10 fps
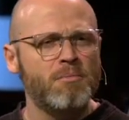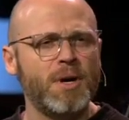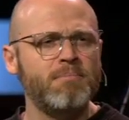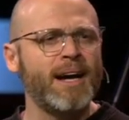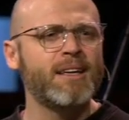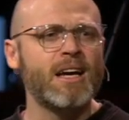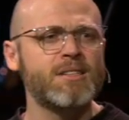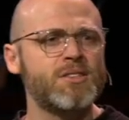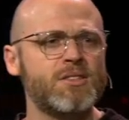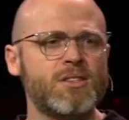But my
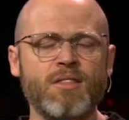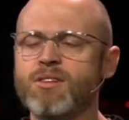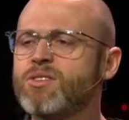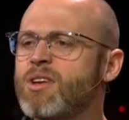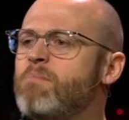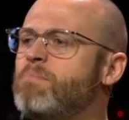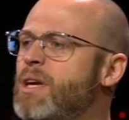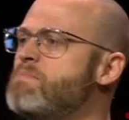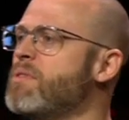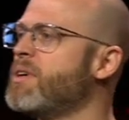guess is that there's some
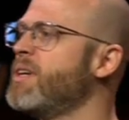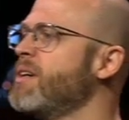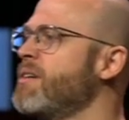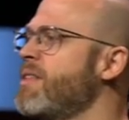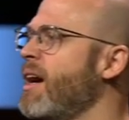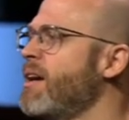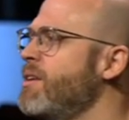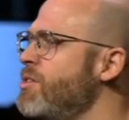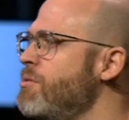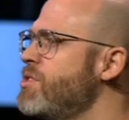people here
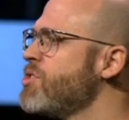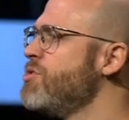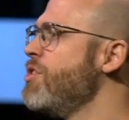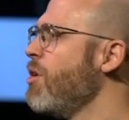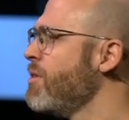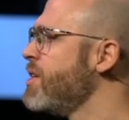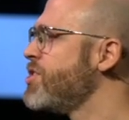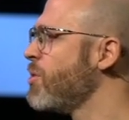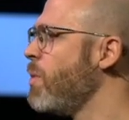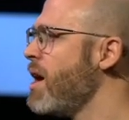that you just know
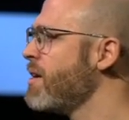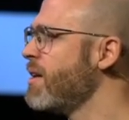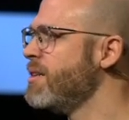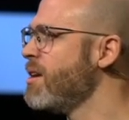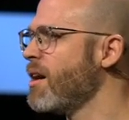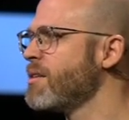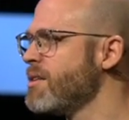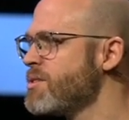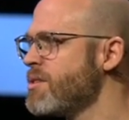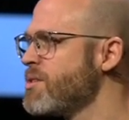that you're walking in
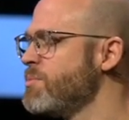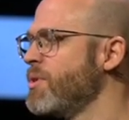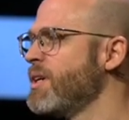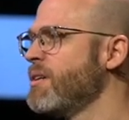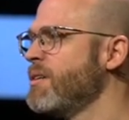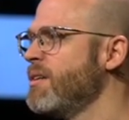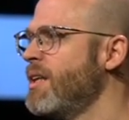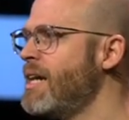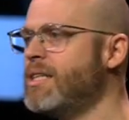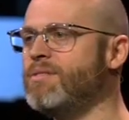darkness this morning.
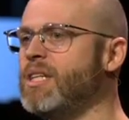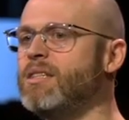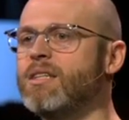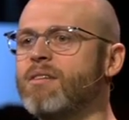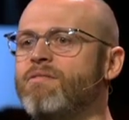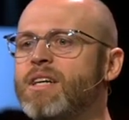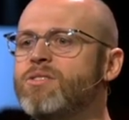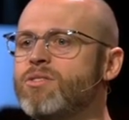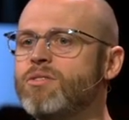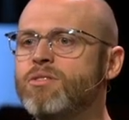And I don't even need to
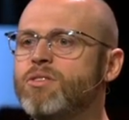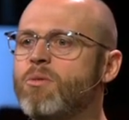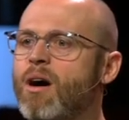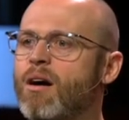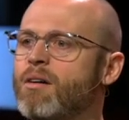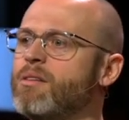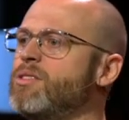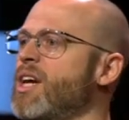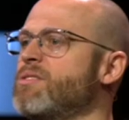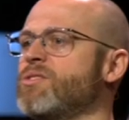convince you who you are.
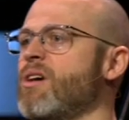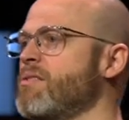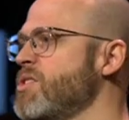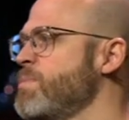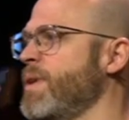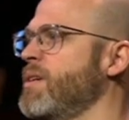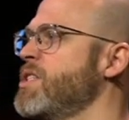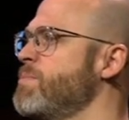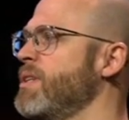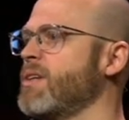The chances are the
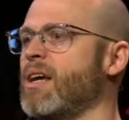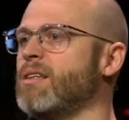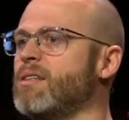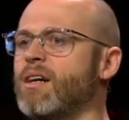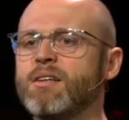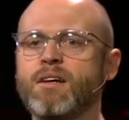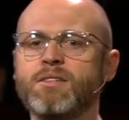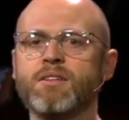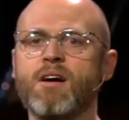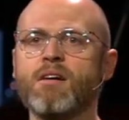Spirit's been kind of tugging
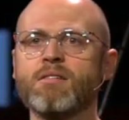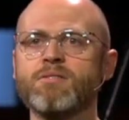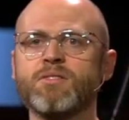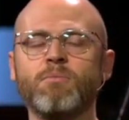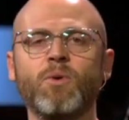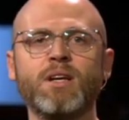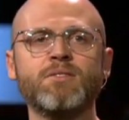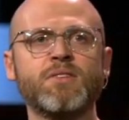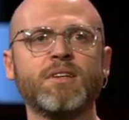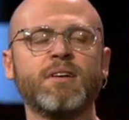on your heart in some
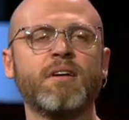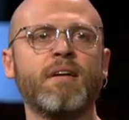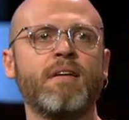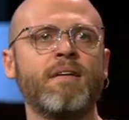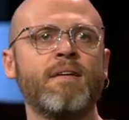ways here.